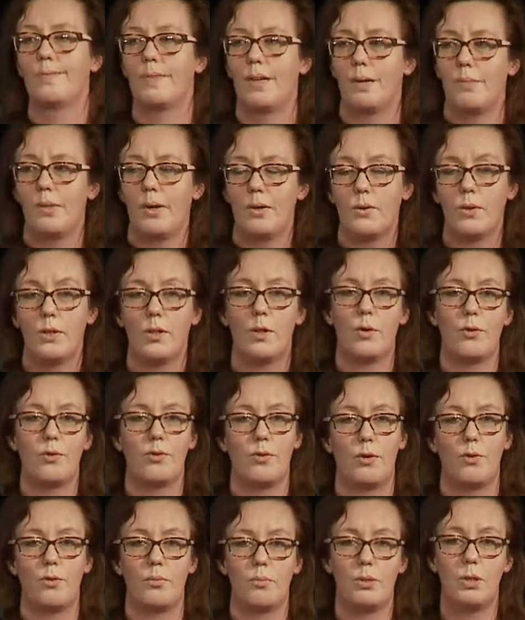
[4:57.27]
I'm not going to go
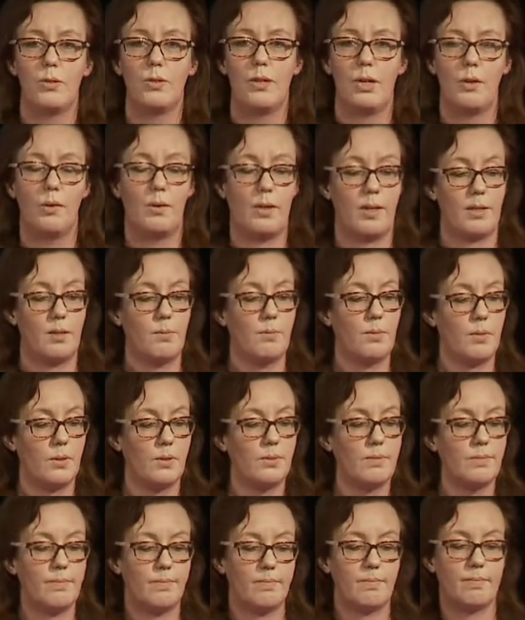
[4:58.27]
through them. You can look at them or
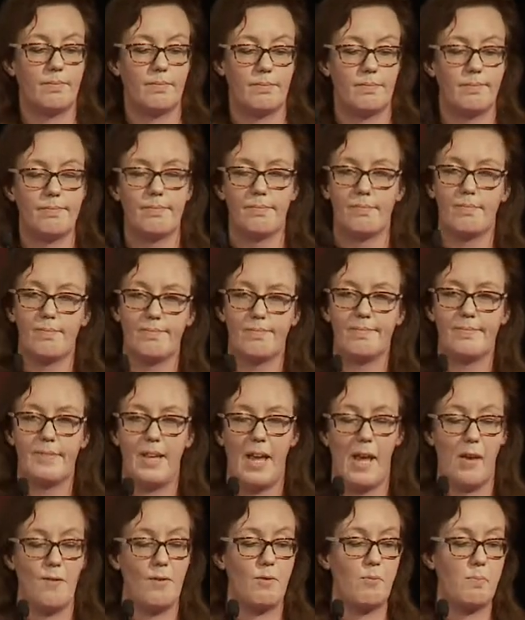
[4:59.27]

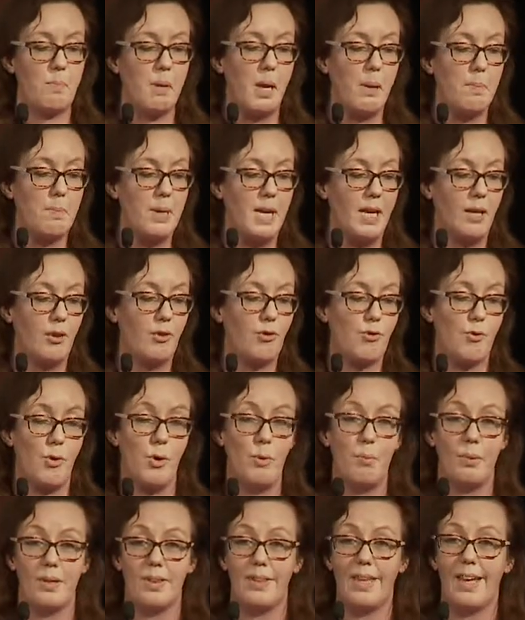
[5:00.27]
have a, a peek
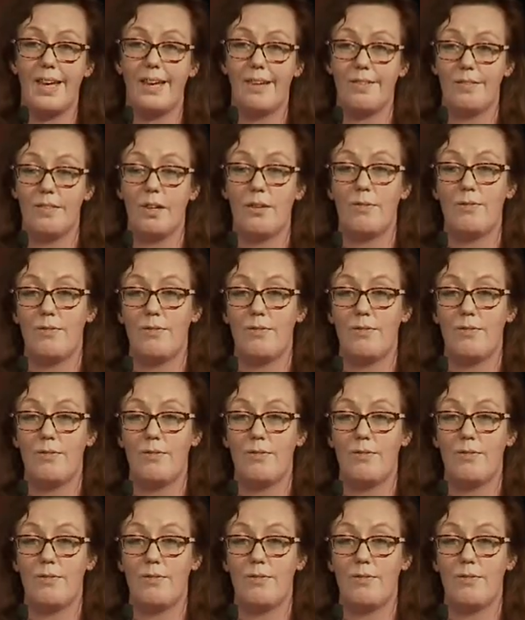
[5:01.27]
through, but they, they